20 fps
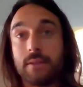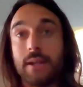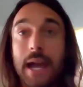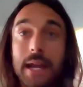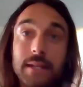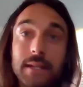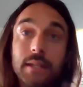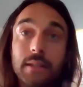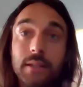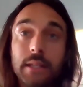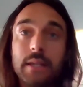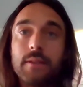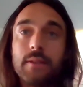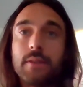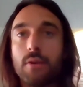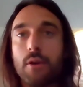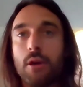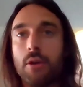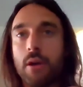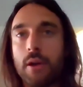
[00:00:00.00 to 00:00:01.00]
Ideally,
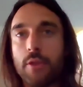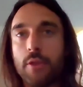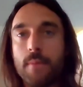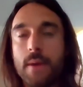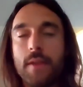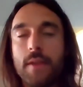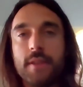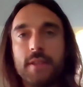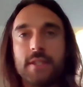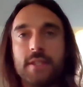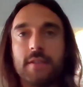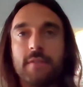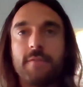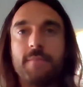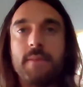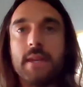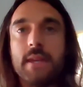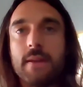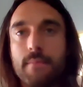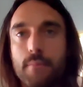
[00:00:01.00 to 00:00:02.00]
there are other methods of
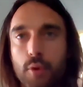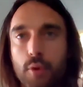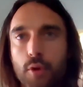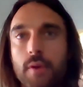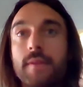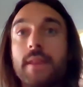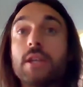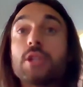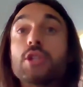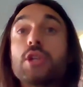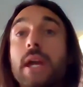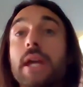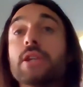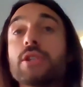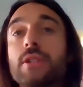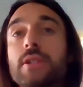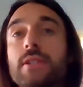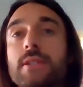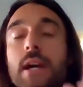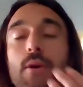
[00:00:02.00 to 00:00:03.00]
being born that
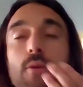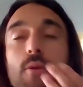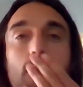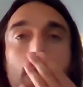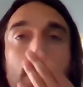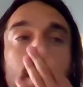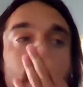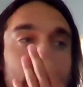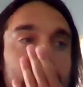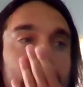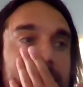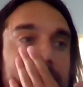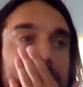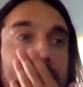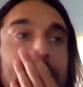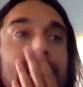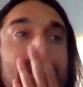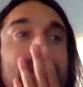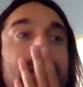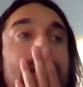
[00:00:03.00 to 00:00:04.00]
changes how we're
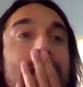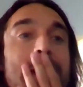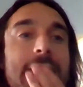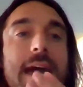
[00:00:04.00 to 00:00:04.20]
inoculated.